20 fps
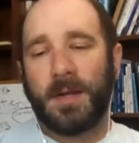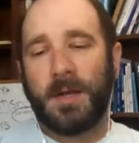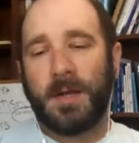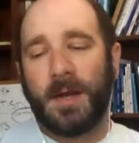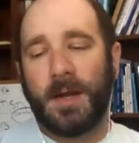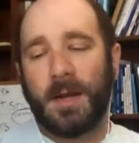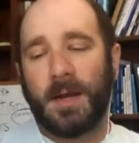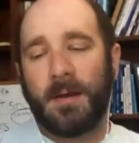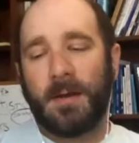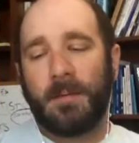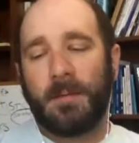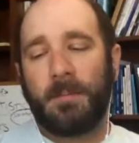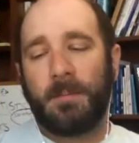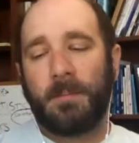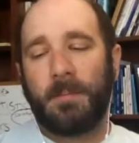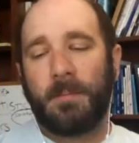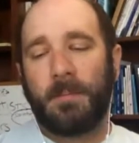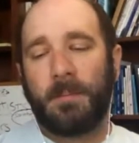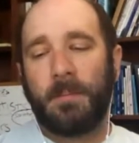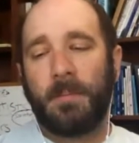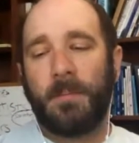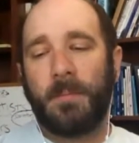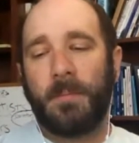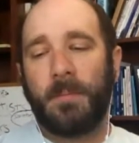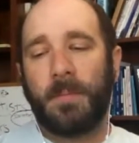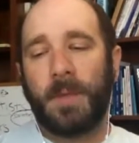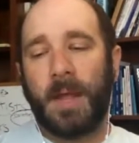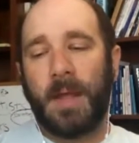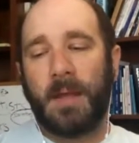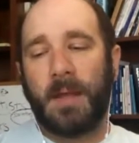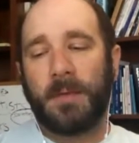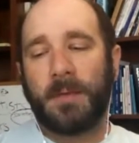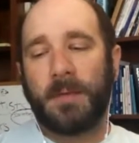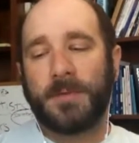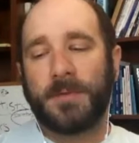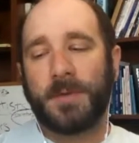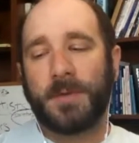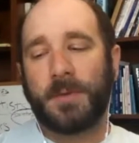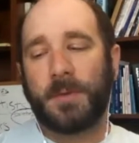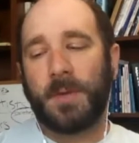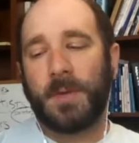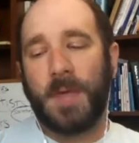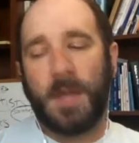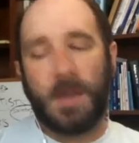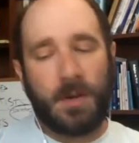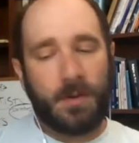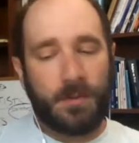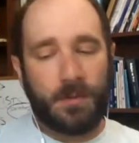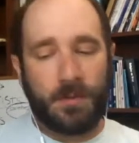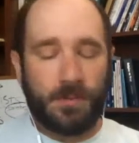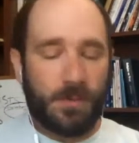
Uh, so a lot of the,